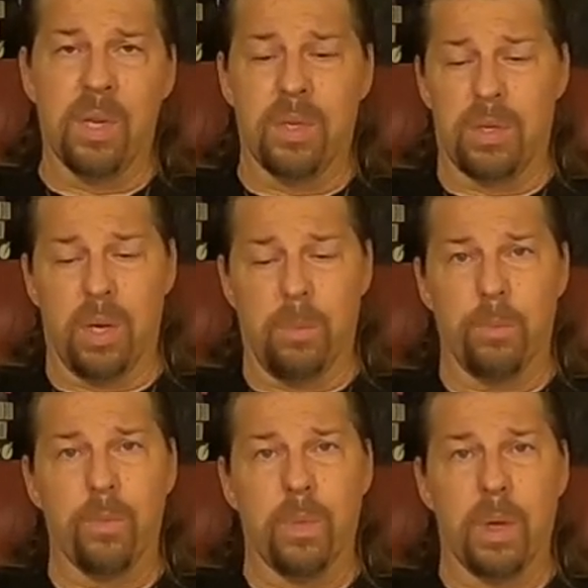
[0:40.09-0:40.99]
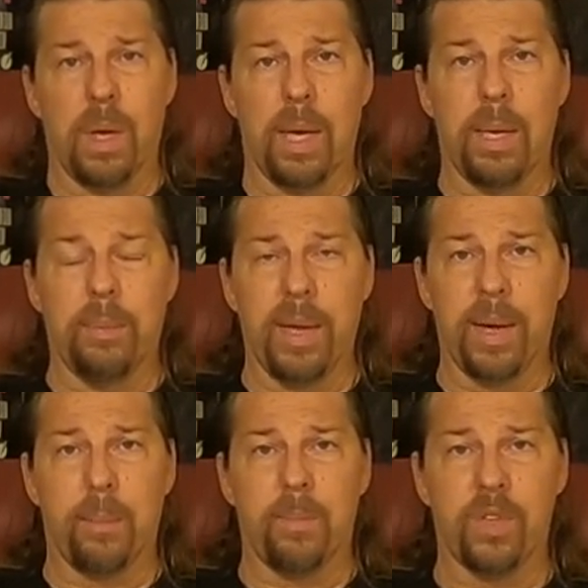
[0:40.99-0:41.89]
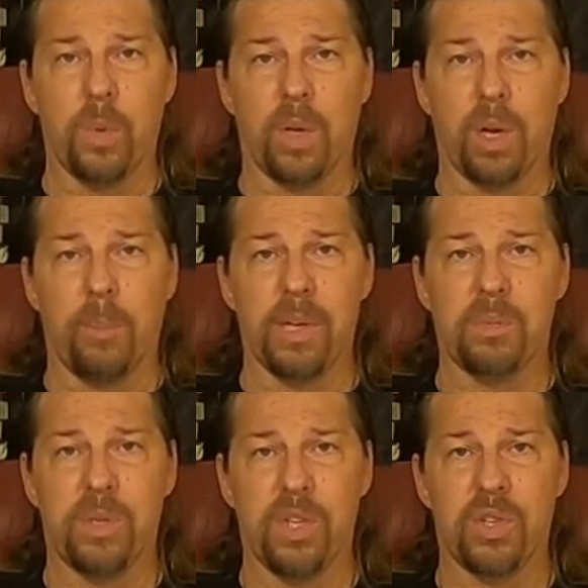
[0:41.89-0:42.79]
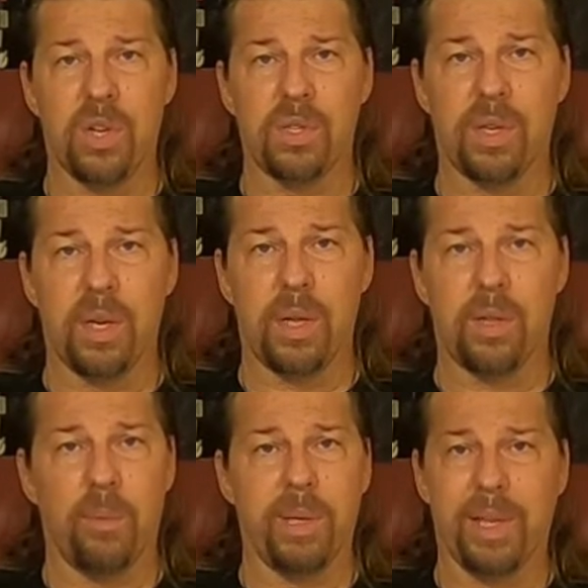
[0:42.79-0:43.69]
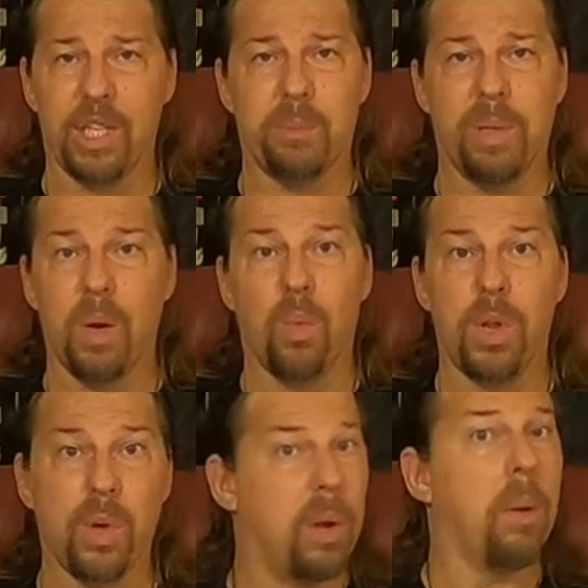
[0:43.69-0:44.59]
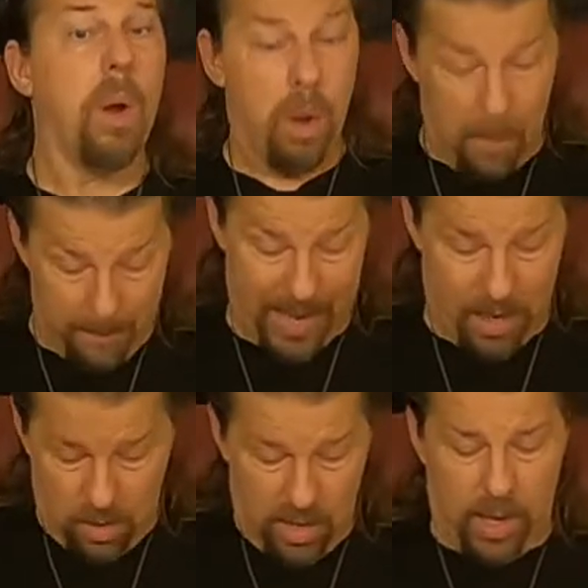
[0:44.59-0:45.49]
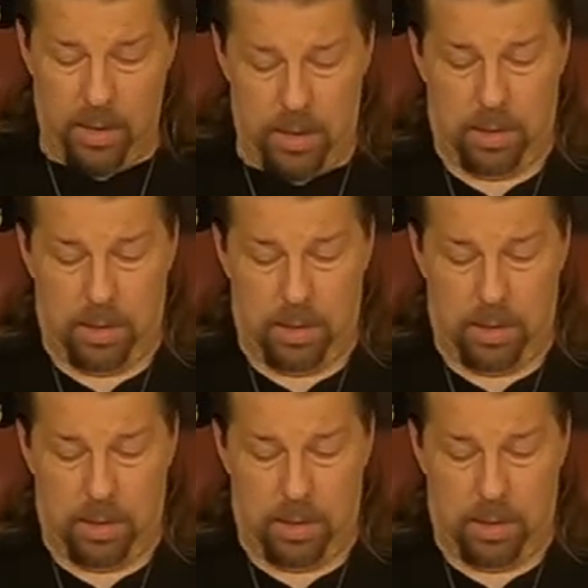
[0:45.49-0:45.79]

So so we're gonna go make some t-shirts, and there'll be links below where you can buy. Oh yeah,